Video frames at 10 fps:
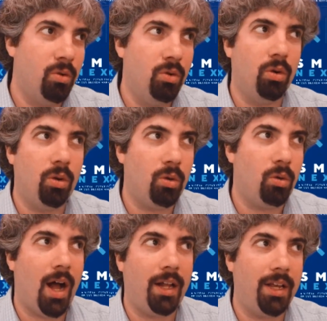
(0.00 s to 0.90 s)
Google
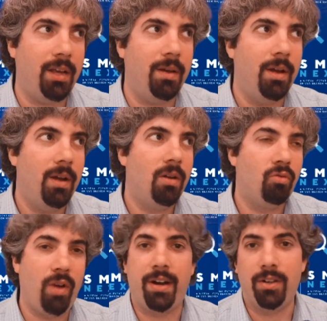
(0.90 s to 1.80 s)
Quality
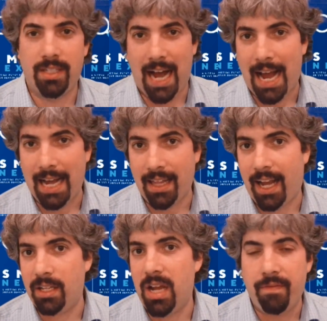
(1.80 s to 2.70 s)
Raters Guidelines.
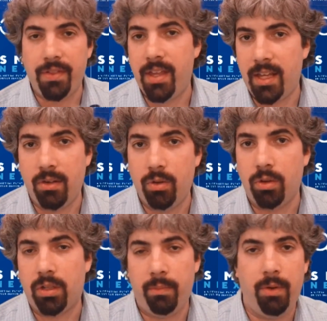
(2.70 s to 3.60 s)
Everything Google is
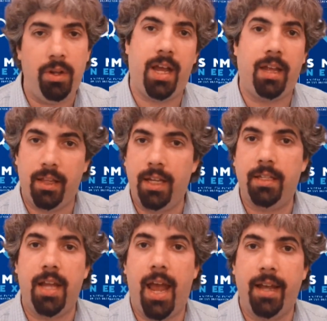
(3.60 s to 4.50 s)
communicating these
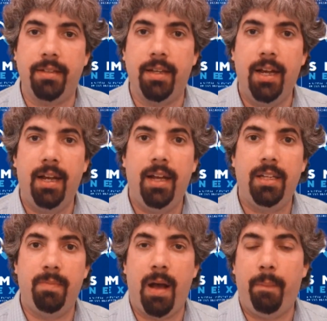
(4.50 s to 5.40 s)
days is
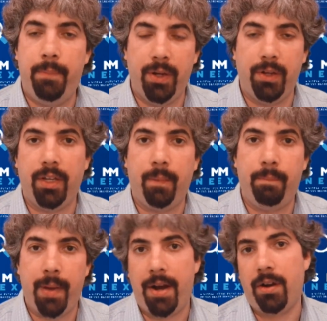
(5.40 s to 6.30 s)
about building a
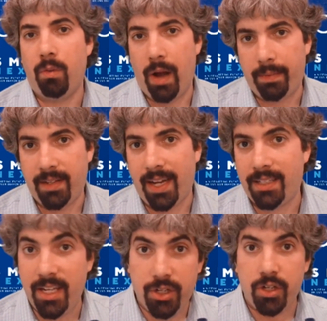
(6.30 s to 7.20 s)
better website.
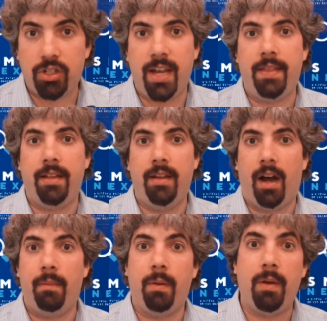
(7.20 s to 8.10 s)
Easier said than done.
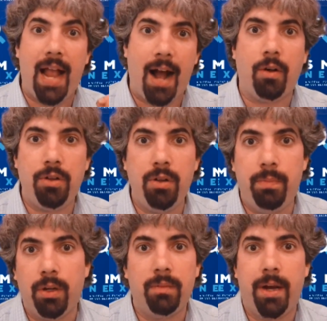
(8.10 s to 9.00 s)
How can you
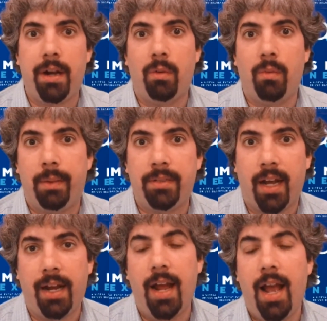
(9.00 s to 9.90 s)
build a better
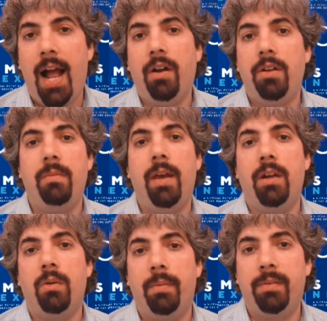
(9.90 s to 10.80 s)
website? How can you make
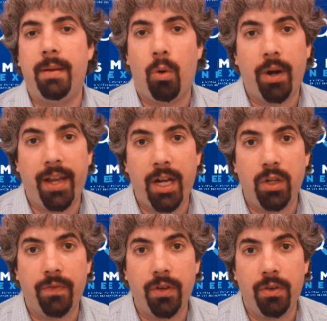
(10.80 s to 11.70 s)
your website more
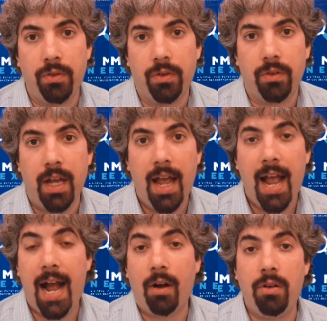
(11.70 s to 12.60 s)
engaging for users?
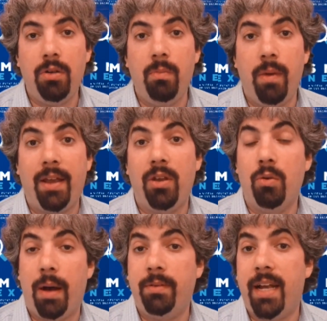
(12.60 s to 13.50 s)
How could you make
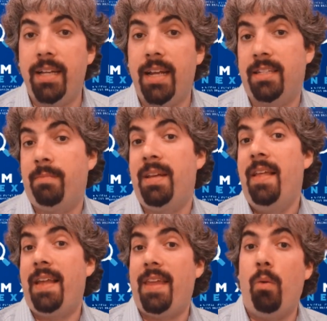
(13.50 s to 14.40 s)
your website that's something
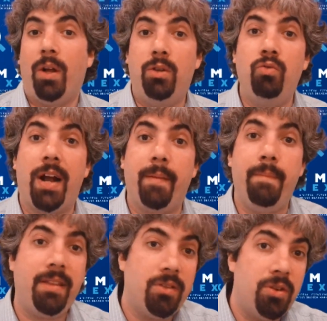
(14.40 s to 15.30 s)
that they want to
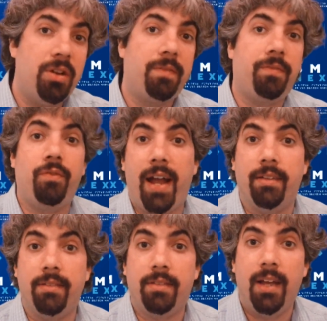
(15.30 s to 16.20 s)
recommend it to their
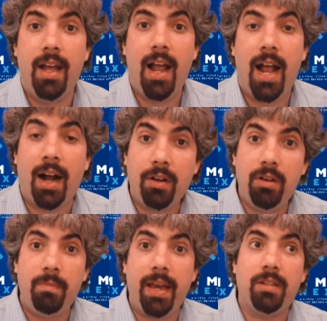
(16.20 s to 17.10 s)
friends? How could you
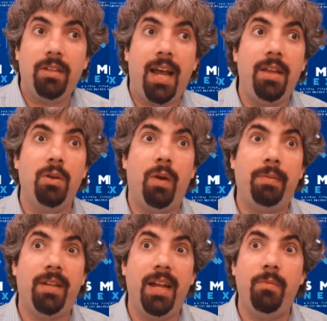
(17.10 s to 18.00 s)
make it so that your
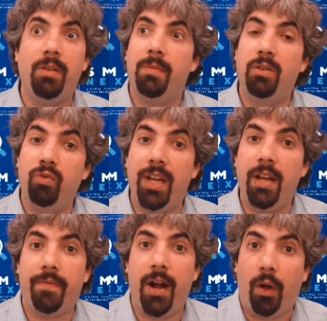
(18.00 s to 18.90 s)
website is when you're reading
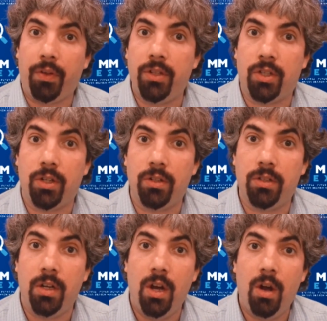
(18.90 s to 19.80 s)
it for health
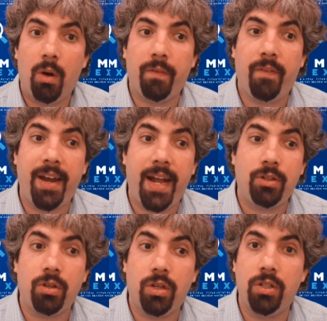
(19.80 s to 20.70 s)
concerns or
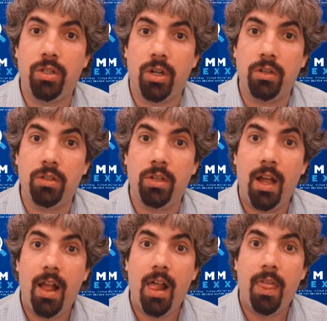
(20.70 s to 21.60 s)
financial concerns
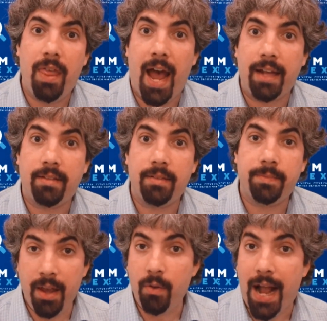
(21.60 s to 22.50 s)
that
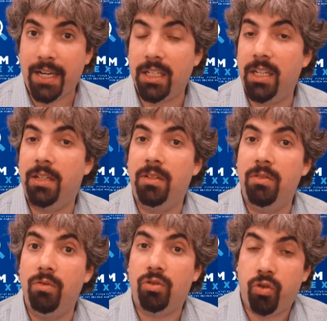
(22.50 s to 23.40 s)
they actually
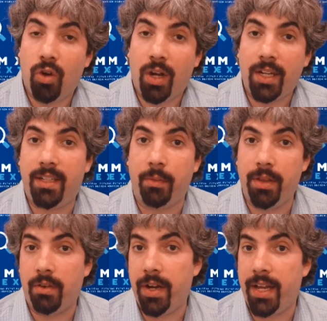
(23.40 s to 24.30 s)
trust it when
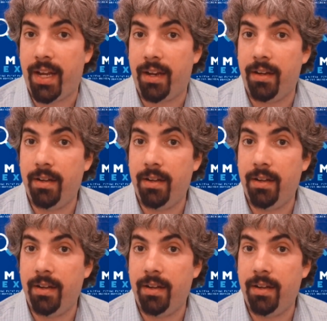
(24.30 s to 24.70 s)
they're reading it?